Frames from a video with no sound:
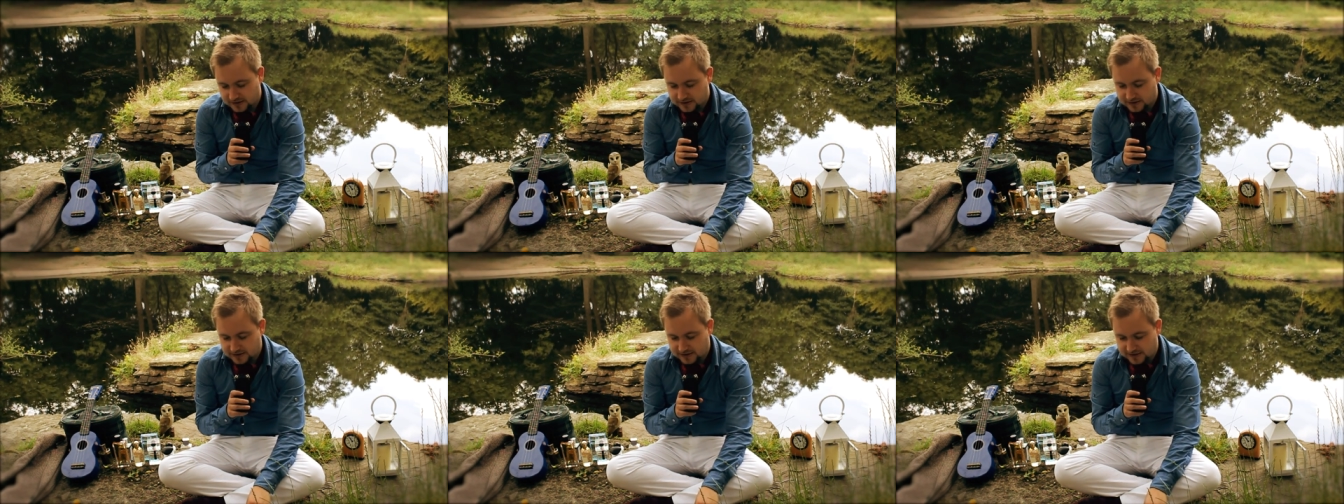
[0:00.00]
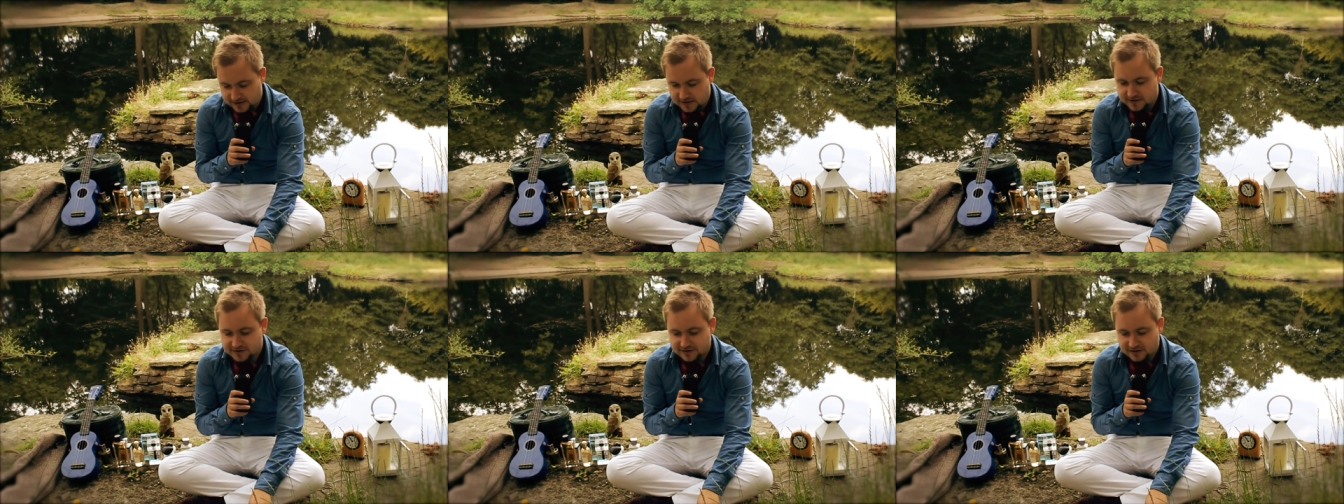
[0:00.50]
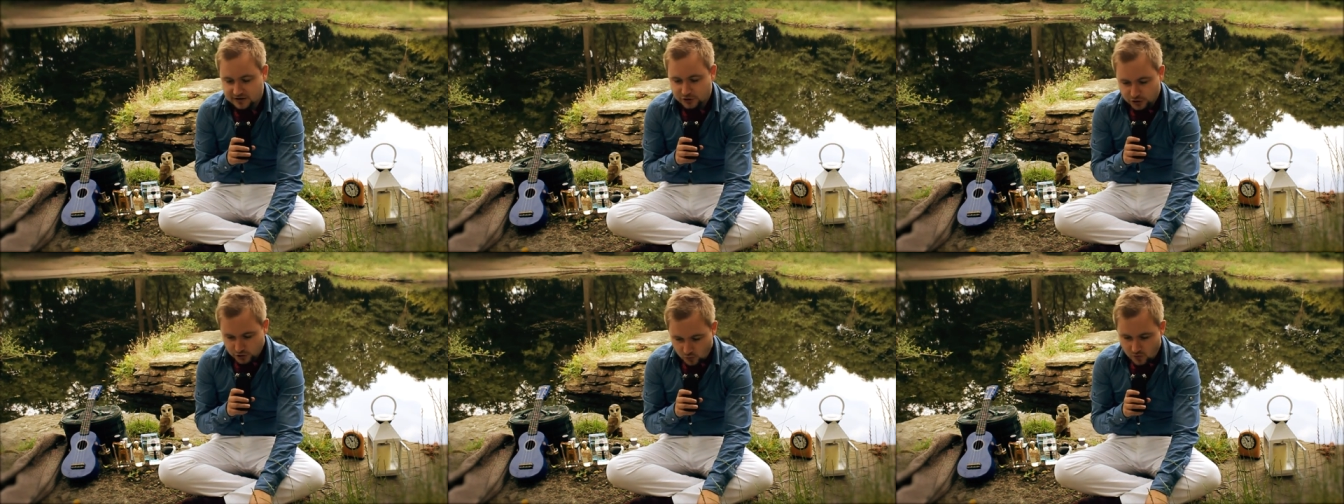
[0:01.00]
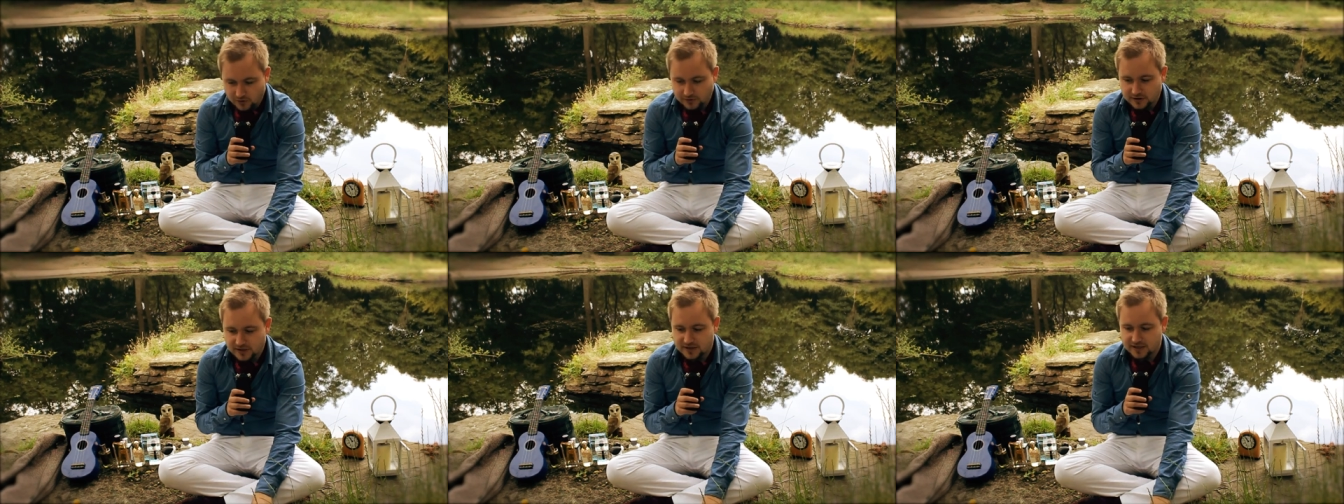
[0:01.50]
it is the
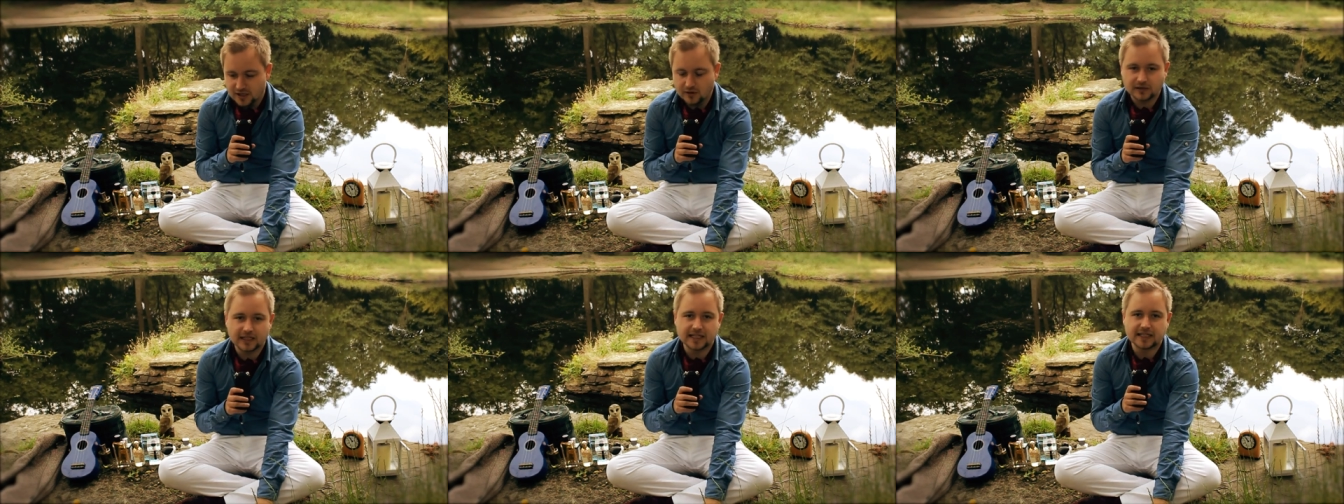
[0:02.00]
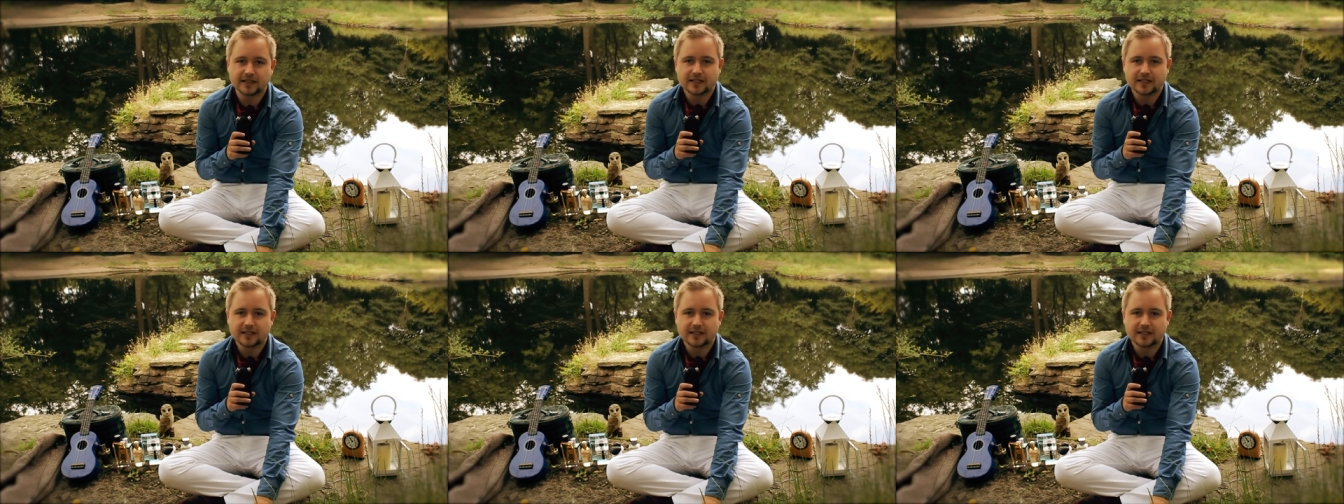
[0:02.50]
one, the only